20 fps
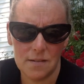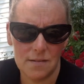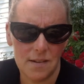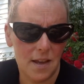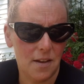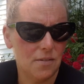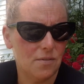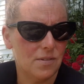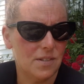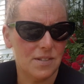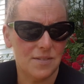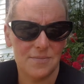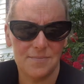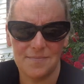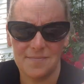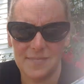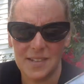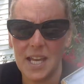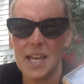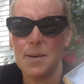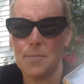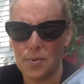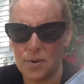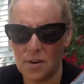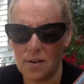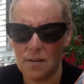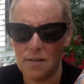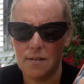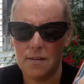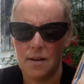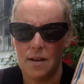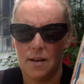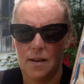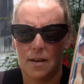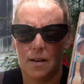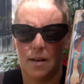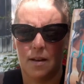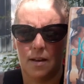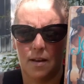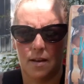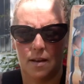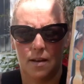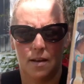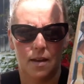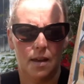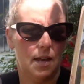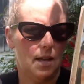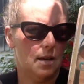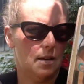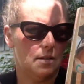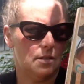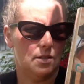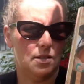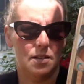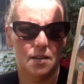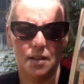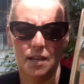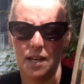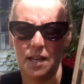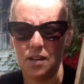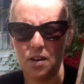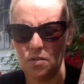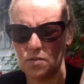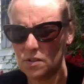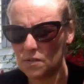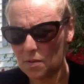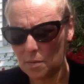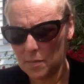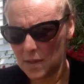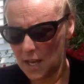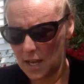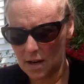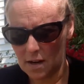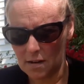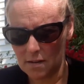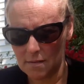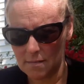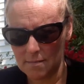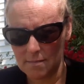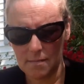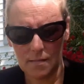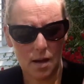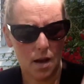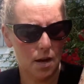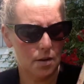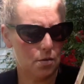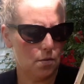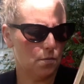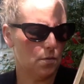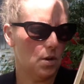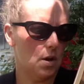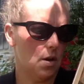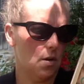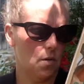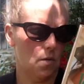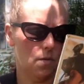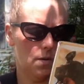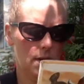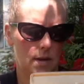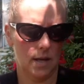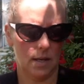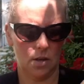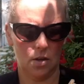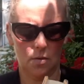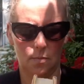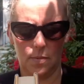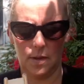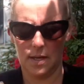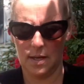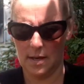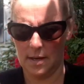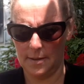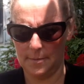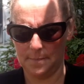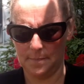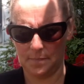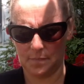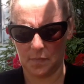housekeeper. And it goes from there. I don't know. It could be a